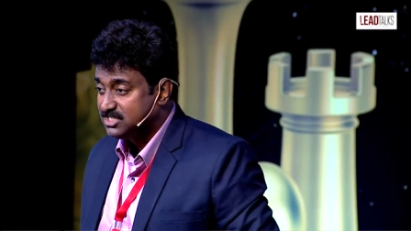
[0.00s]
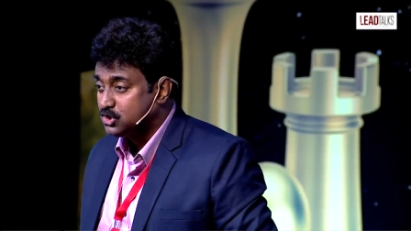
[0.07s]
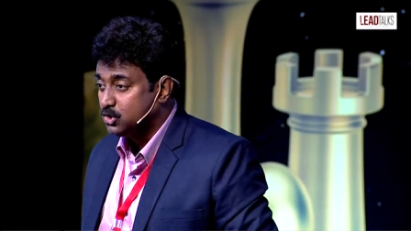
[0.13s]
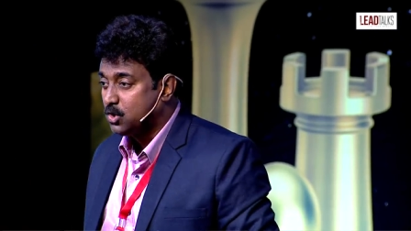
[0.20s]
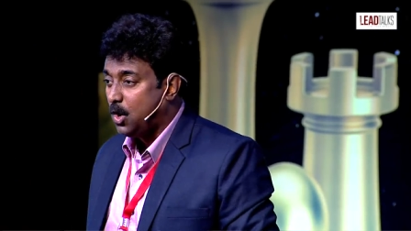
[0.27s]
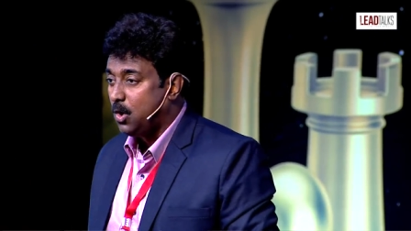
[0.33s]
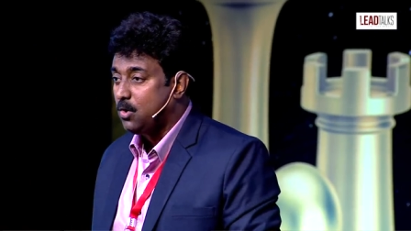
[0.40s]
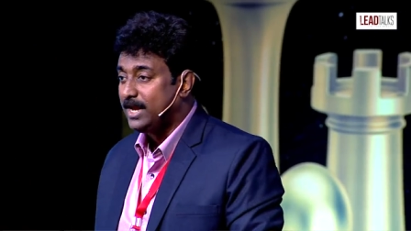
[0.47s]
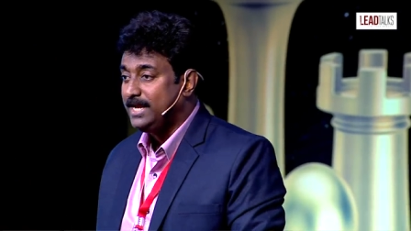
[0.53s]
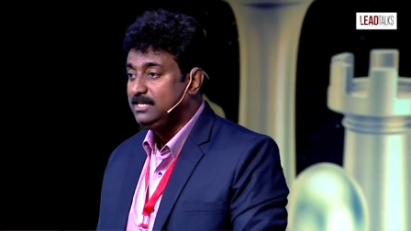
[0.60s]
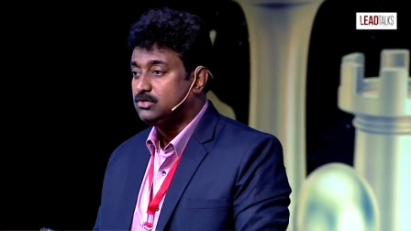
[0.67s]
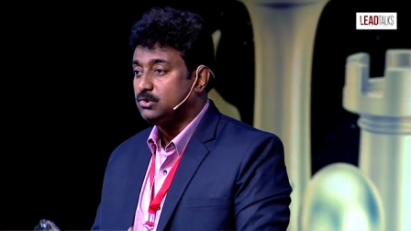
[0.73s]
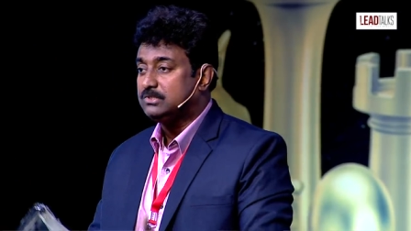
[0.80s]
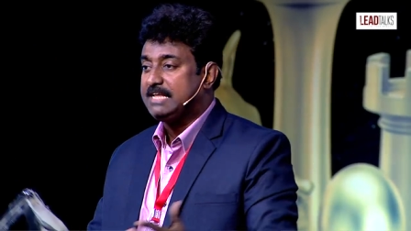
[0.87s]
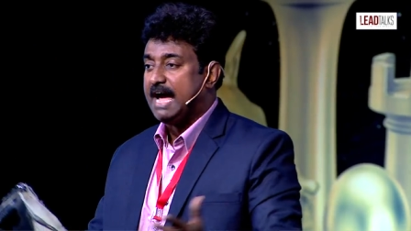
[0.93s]
to go
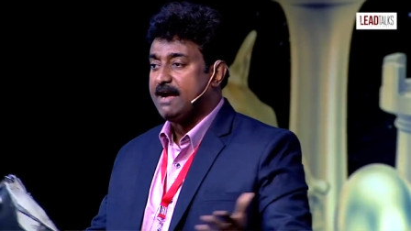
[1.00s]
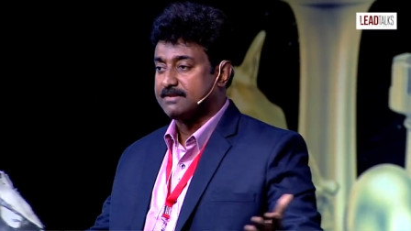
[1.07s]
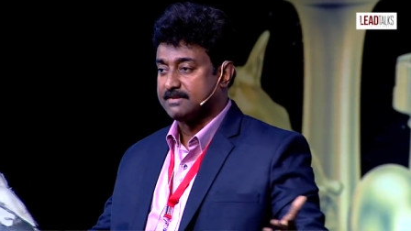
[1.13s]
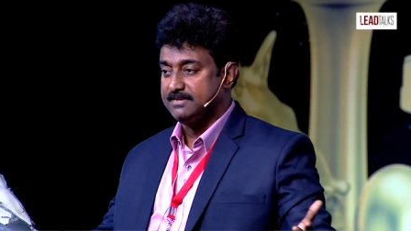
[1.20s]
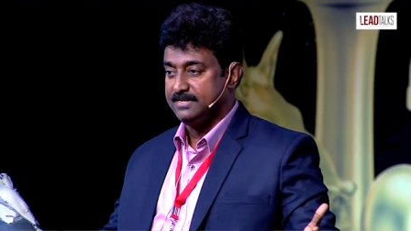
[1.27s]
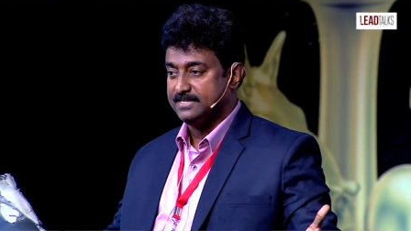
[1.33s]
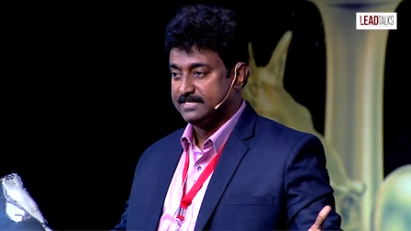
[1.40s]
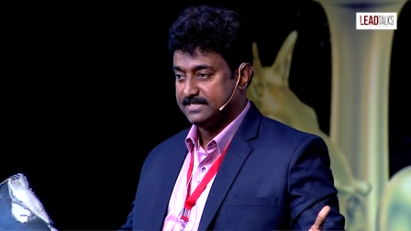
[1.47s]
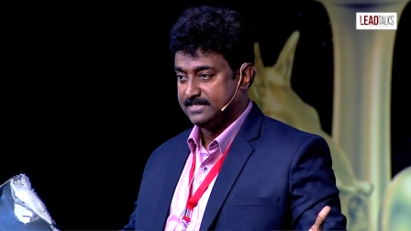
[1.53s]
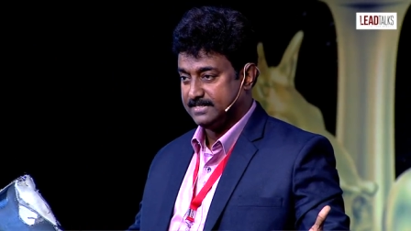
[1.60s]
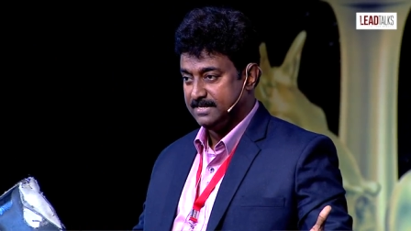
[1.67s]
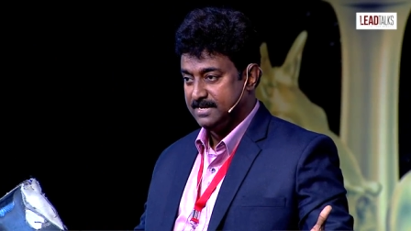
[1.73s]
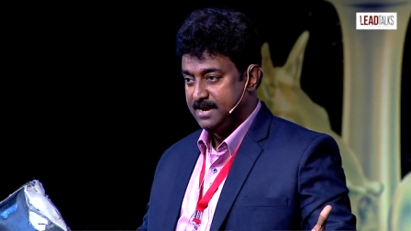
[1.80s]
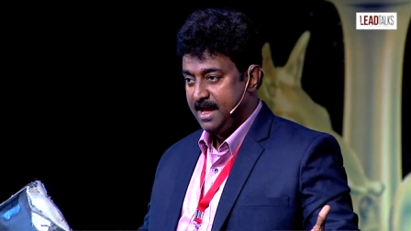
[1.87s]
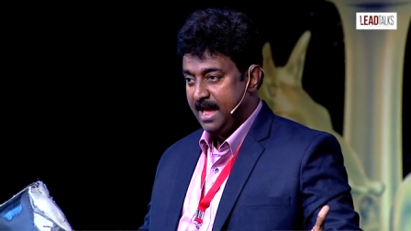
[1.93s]
into darkness.
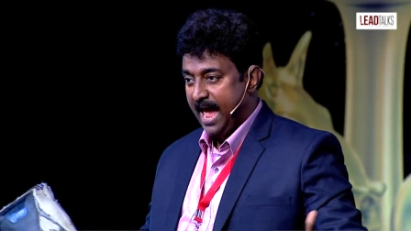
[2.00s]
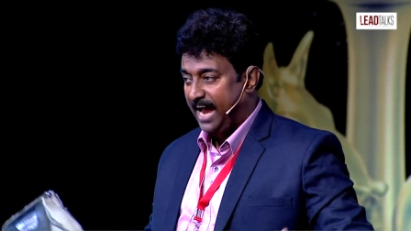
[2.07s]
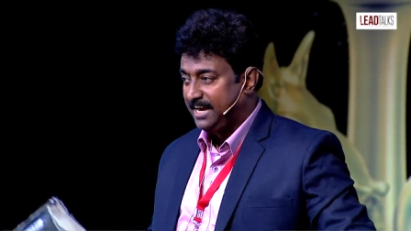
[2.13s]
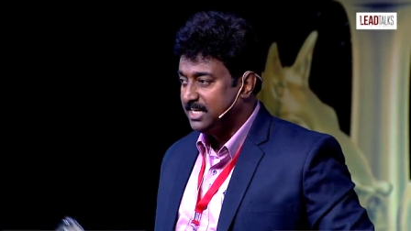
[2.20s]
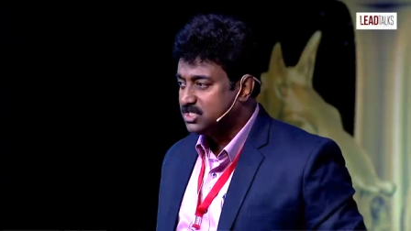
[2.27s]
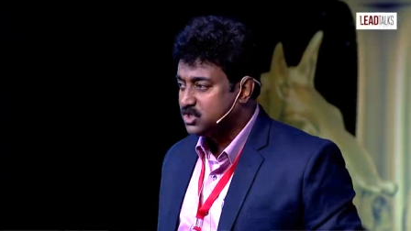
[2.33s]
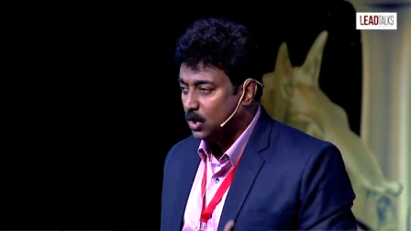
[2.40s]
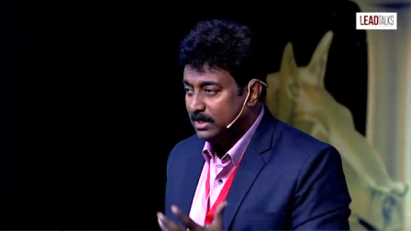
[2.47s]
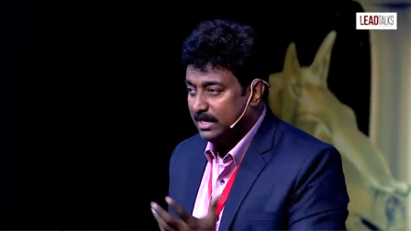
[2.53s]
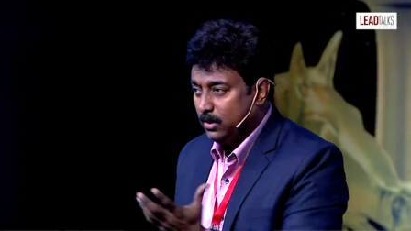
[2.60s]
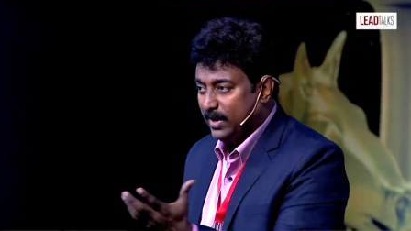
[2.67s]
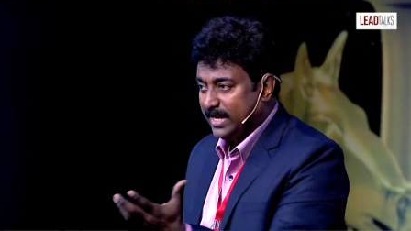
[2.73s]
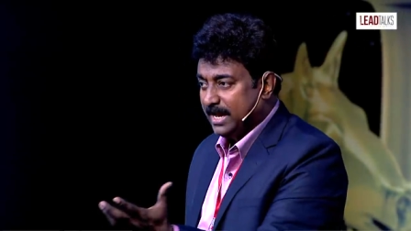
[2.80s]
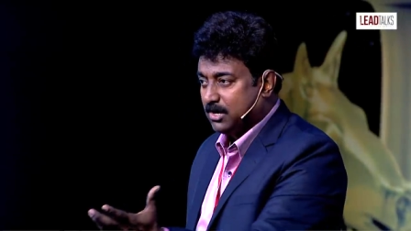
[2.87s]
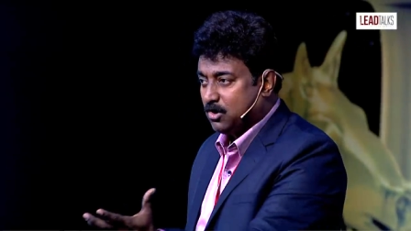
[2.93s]
And it's only
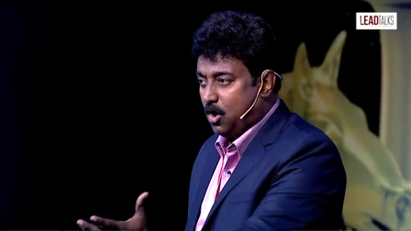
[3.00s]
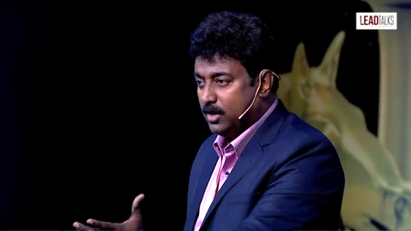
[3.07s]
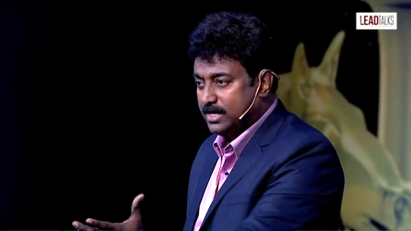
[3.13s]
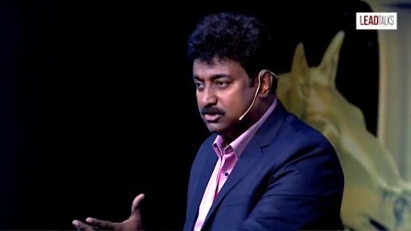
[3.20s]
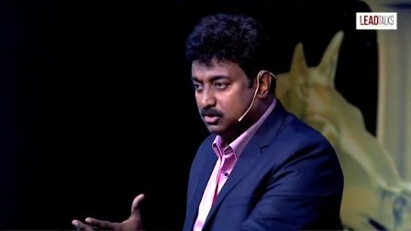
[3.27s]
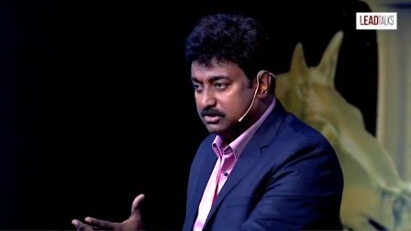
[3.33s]
when I go into